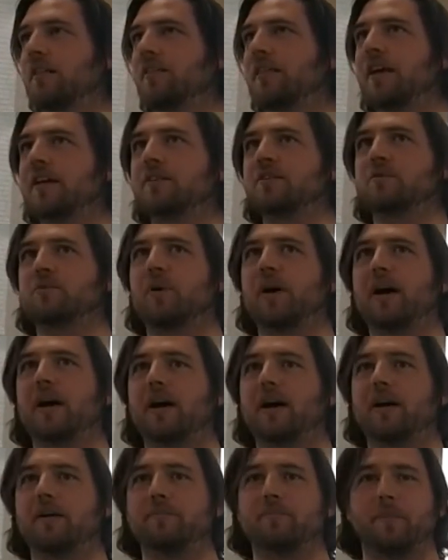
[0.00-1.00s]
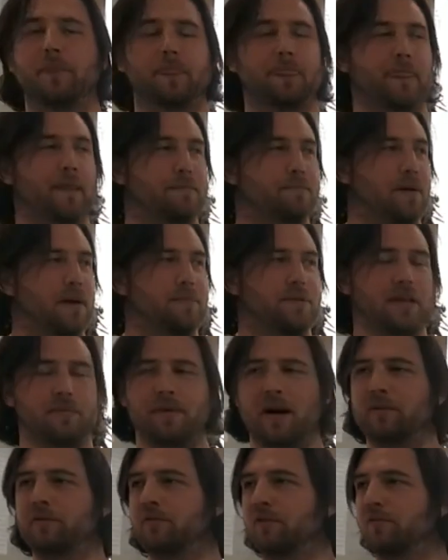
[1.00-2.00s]
things where maybe the
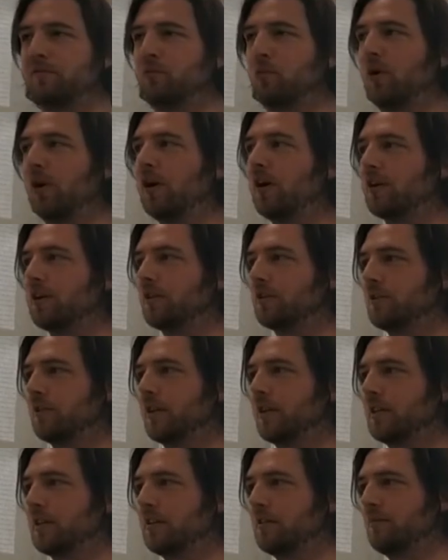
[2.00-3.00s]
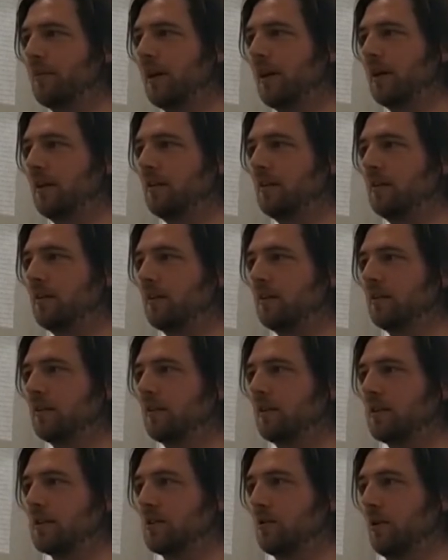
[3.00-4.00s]
amount of work you're doing in the domain
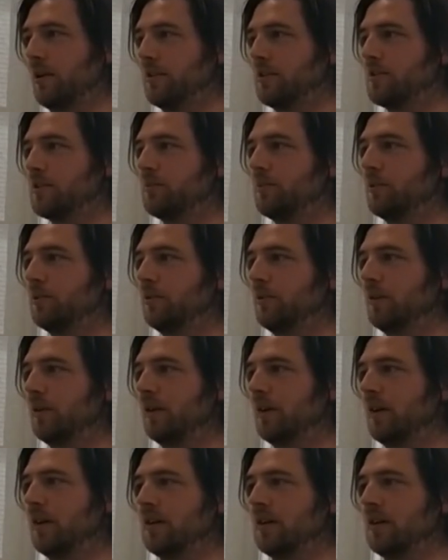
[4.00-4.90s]
is quite small.